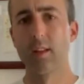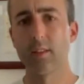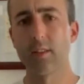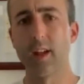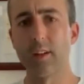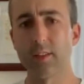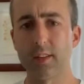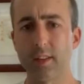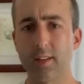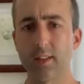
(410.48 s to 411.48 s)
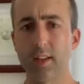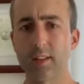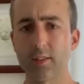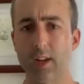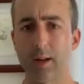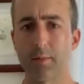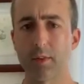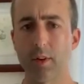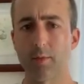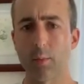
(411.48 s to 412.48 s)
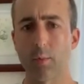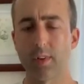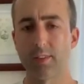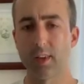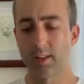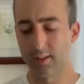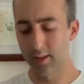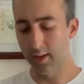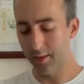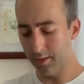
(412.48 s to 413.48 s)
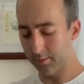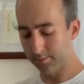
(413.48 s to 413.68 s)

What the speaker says: So now it looks like this. I got the strap going from one side to the other.